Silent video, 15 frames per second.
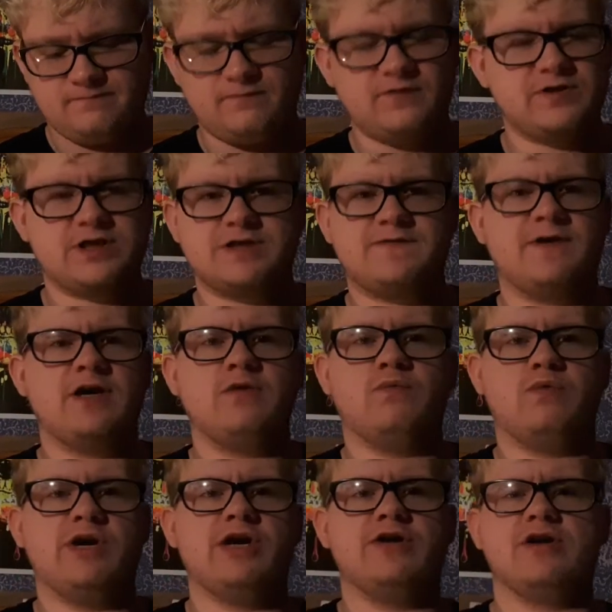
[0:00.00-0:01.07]
just very
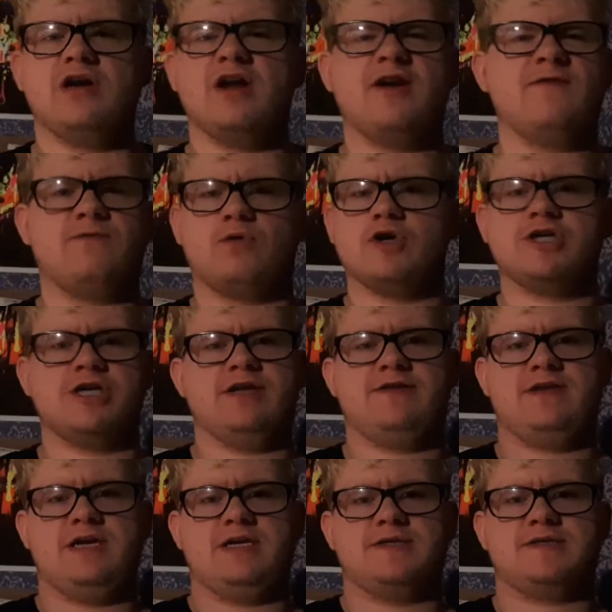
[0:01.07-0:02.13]
weird and unfortunate
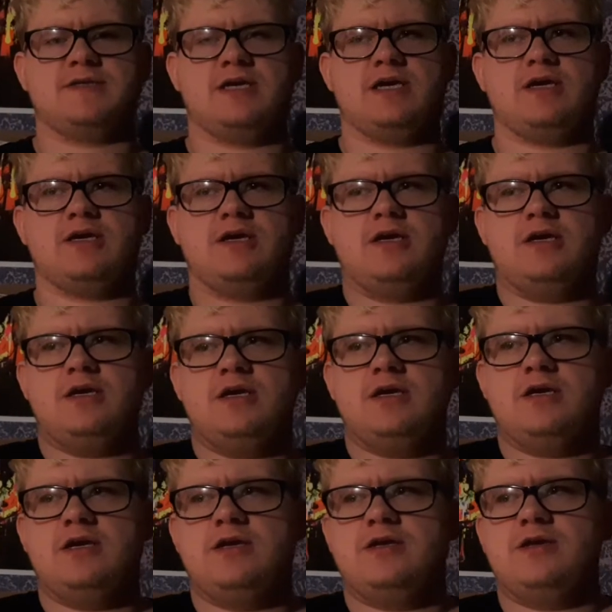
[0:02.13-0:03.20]
things. Like
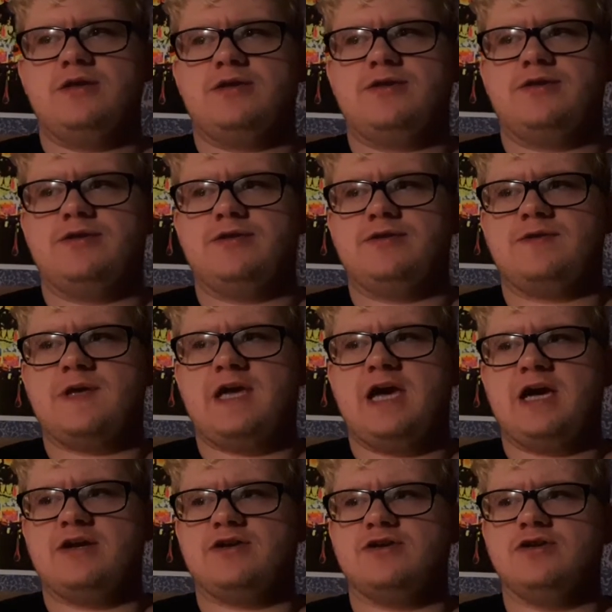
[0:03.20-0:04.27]
they
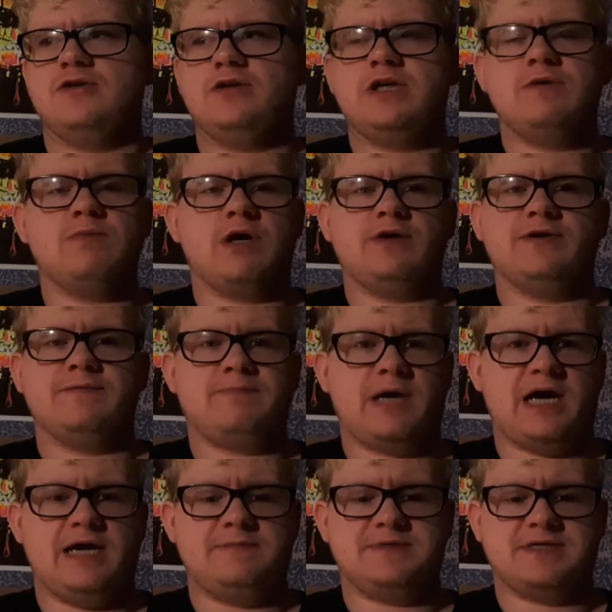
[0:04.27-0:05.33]
had newly welded
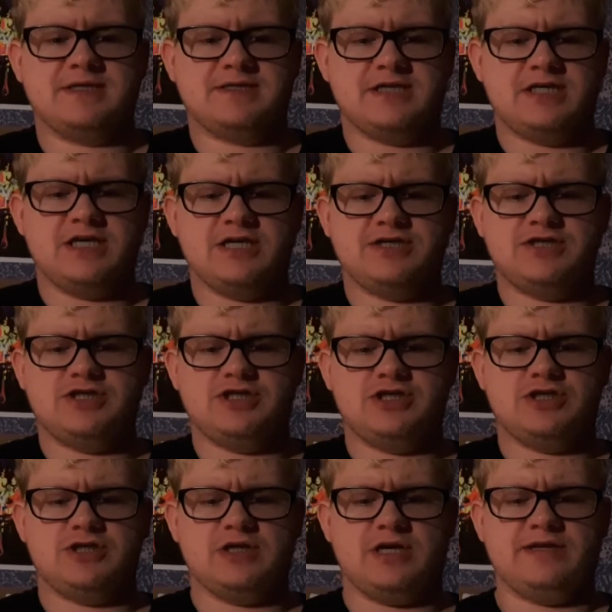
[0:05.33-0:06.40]
pipes because I guess
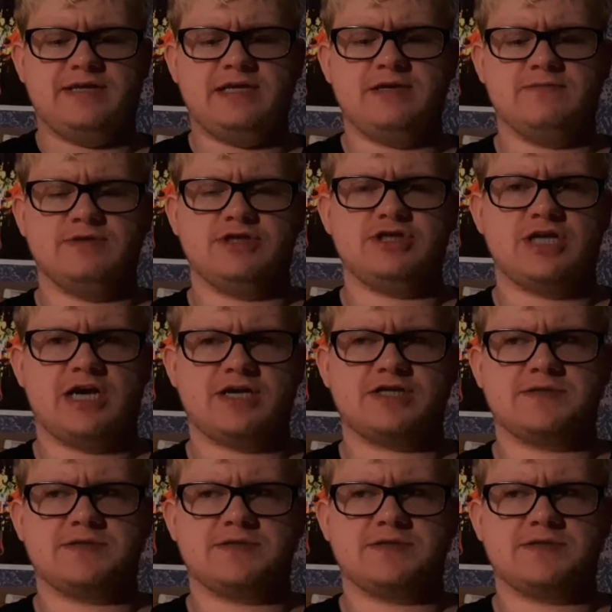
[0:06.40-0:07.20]
I think it was Jack